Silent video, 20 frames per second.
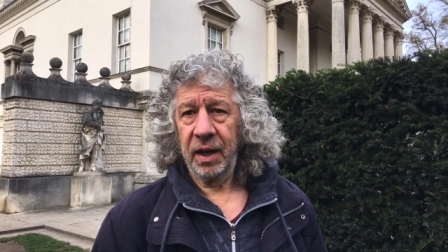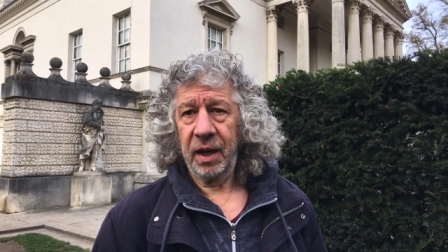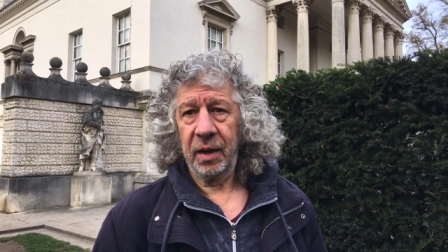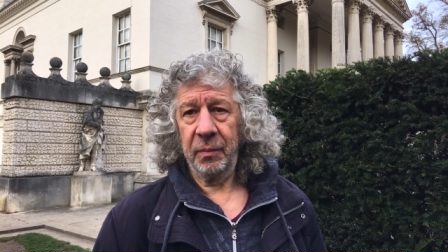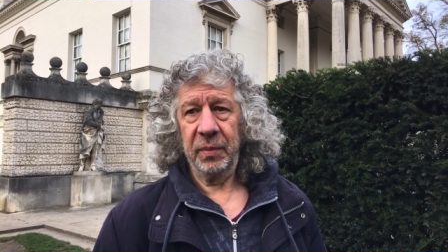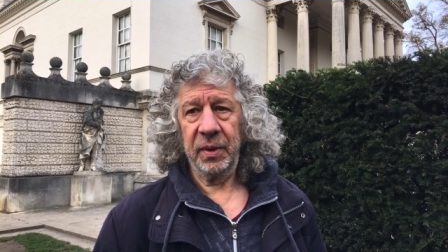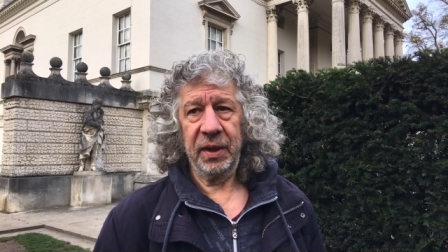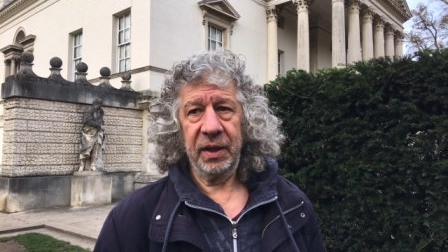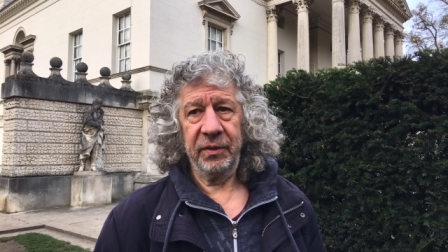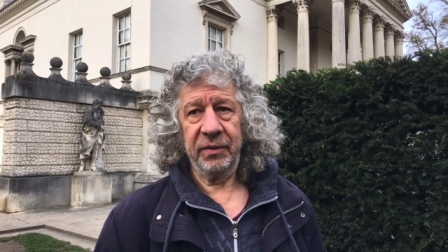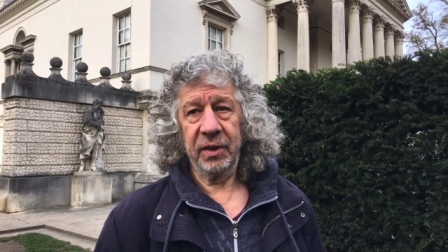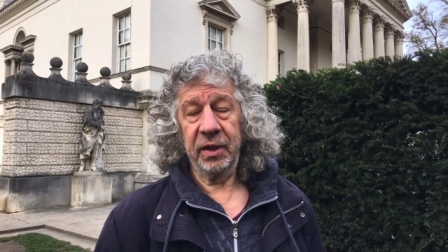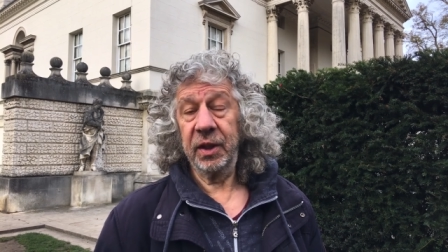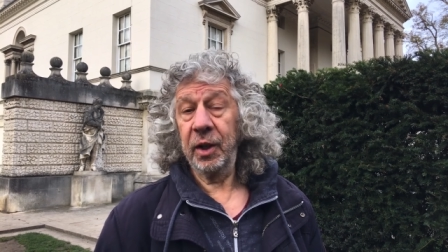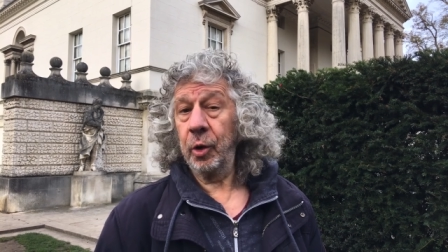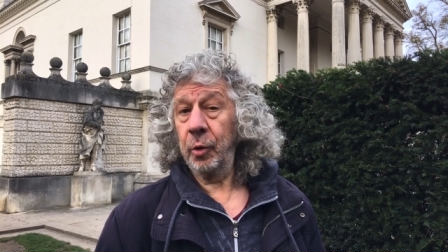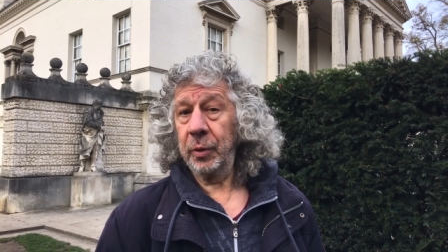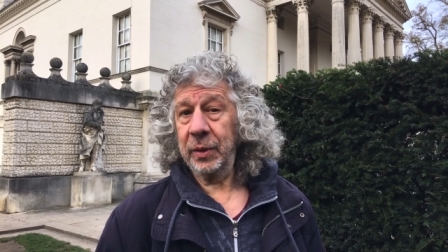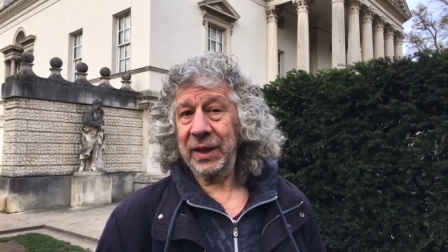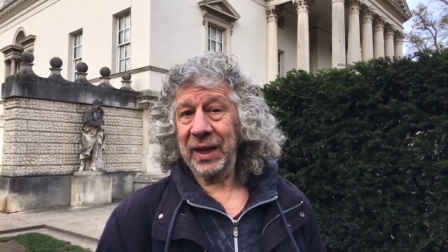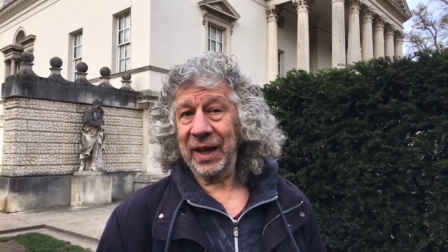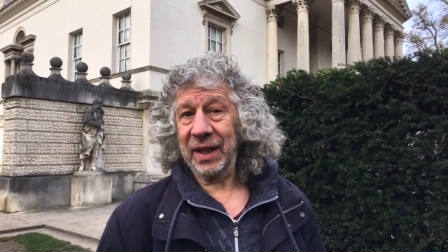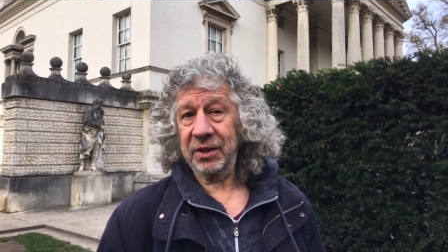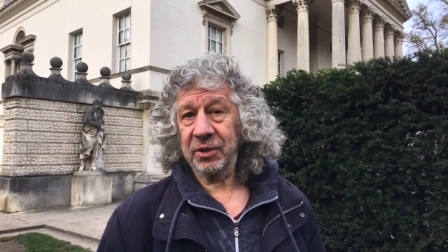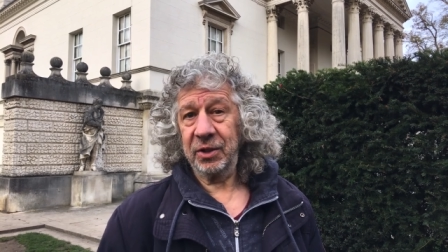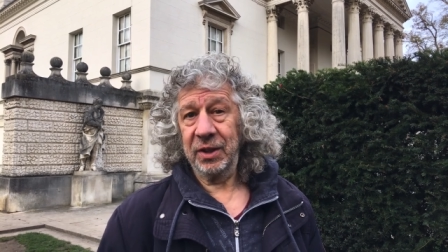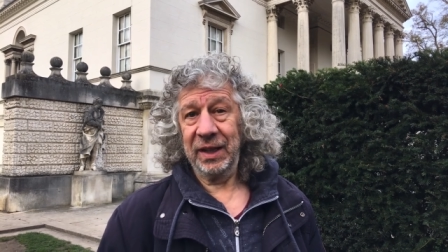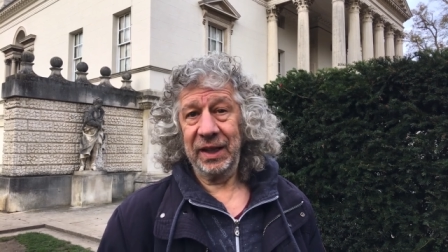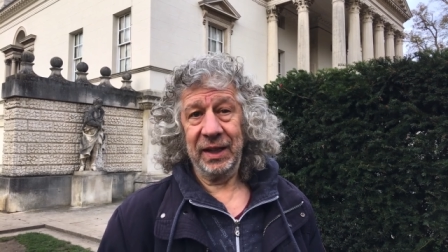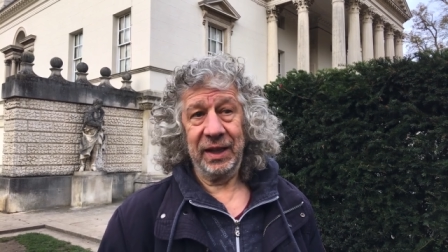I believe that nobody
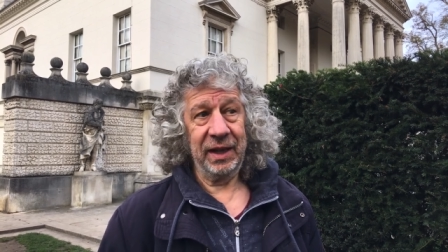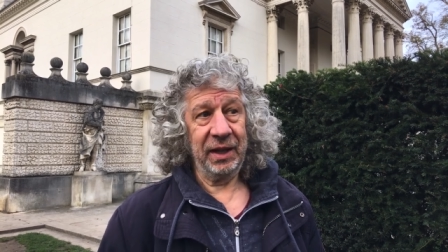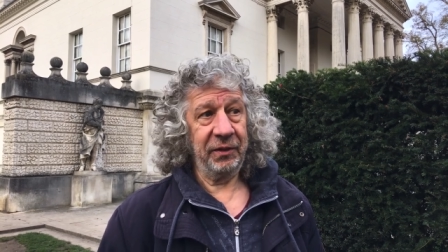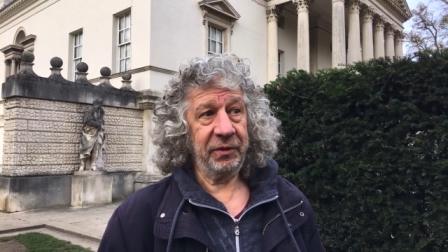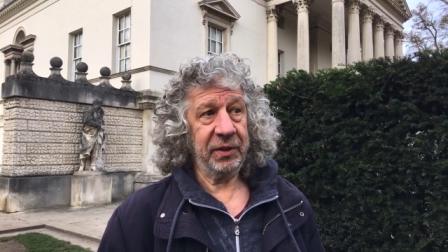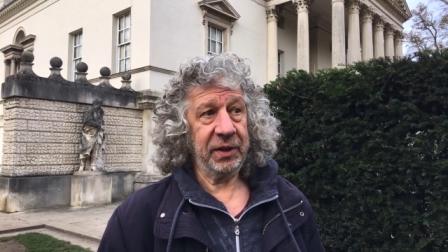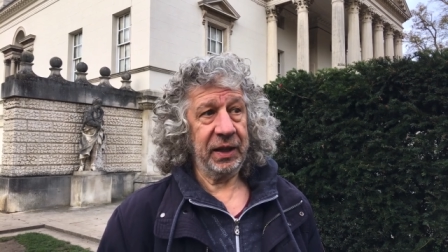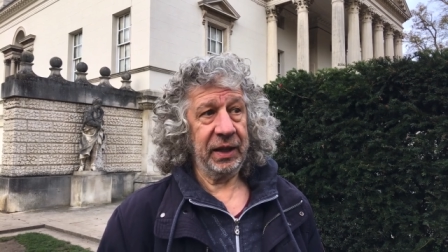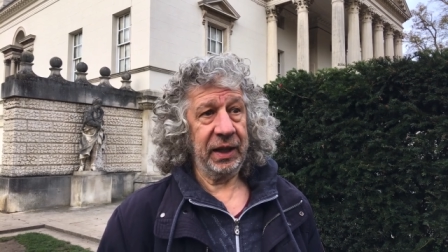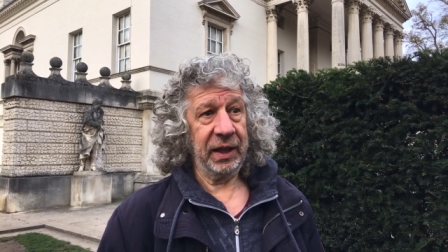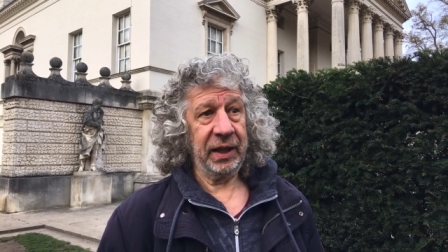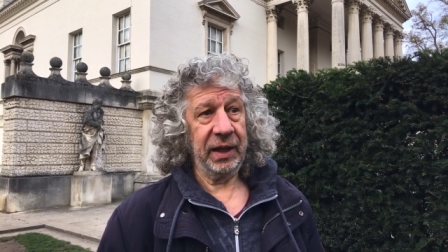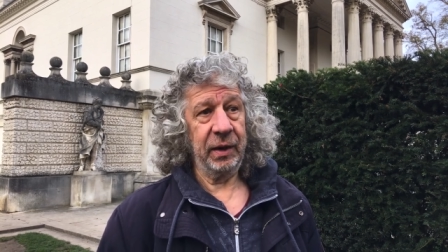actually lived here.